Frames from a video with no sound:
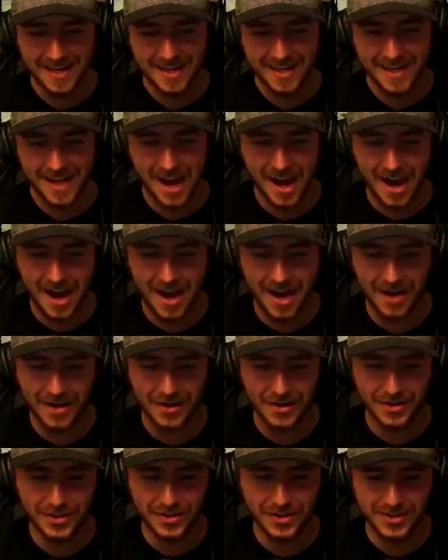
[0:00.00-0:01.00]
All right,
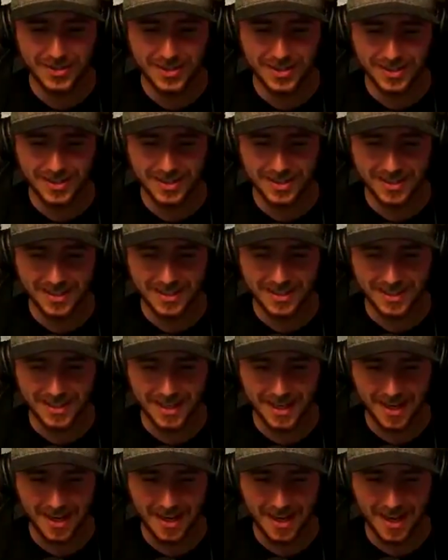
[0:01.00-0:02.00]
dude. Come.
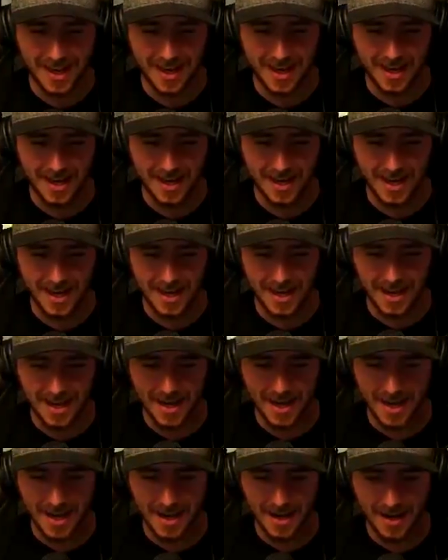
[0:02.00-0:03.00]

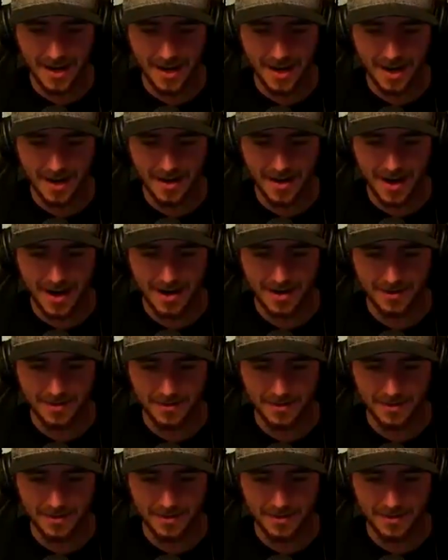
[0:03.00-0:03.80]
Yeah. All right.